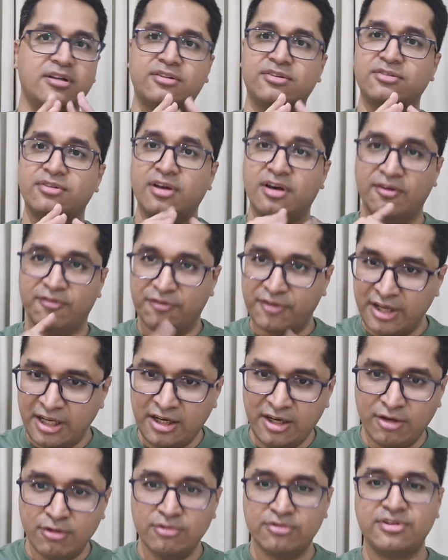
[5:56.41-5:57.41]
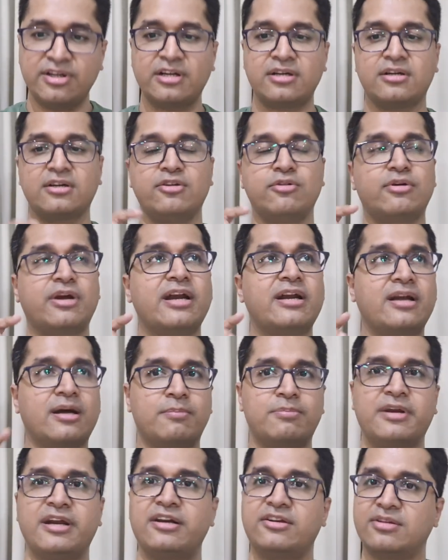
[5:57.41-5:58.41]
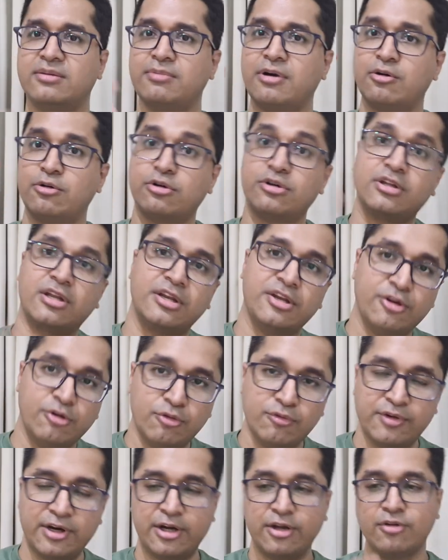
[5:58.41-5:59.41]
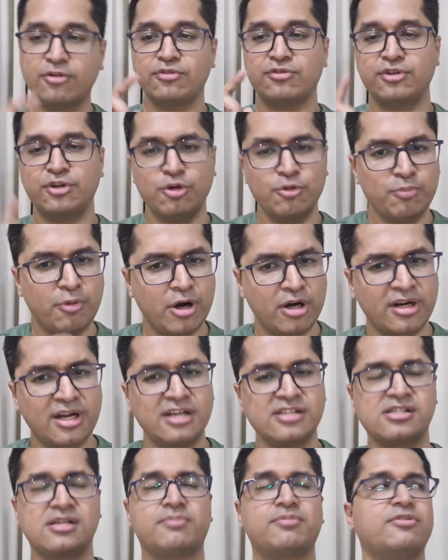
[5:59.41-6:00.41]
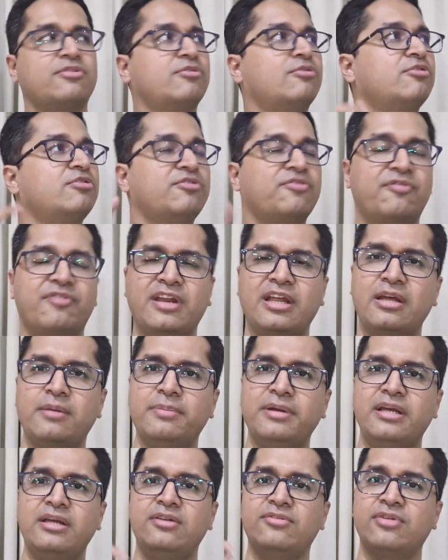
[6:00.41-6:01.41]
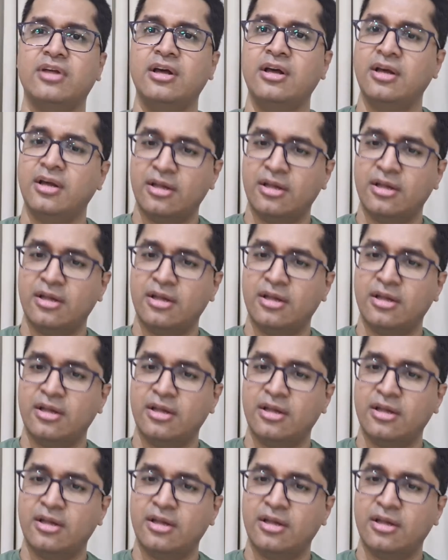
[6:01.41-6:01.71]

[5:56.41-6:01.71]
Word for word: It's a free newsletter. You get updates about the new videos, new podcast episodes, freebies,